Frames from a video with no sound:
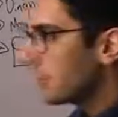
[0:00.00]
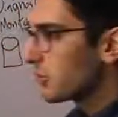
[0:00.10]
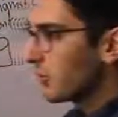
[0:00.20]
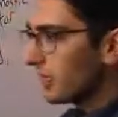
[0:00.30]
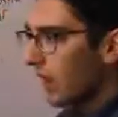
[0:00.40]

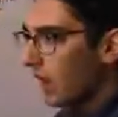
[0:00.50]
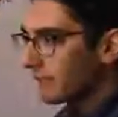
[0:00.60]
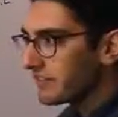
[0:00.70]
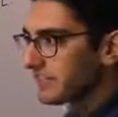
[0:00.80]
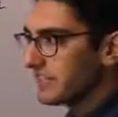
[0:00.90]
So what we
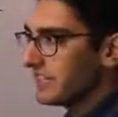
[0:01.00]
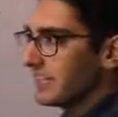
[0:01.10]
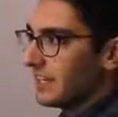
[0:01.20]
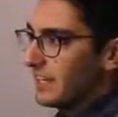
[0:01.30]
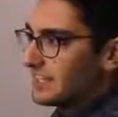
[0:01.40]
often
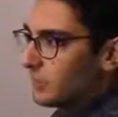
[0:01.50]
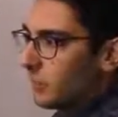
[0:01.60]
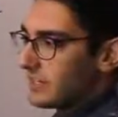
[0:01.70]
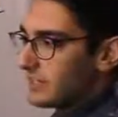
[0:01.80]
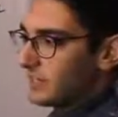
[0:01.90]
see is that
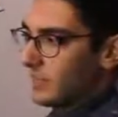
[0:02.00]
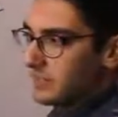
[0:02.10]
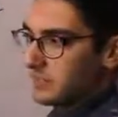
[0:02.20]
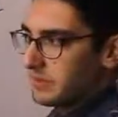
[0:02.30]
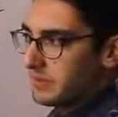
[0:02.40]
when
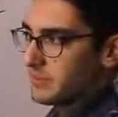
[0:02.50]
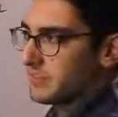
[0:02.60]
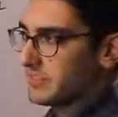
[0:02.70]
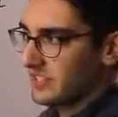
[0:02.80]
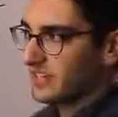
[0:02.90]
Vault is being used
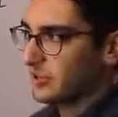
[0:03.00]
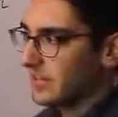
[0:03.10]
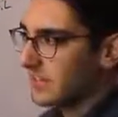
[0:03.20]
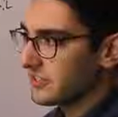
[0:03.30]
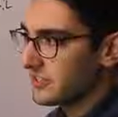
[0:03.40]
as a
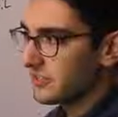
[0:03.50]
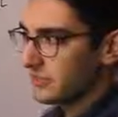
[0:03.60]
centralized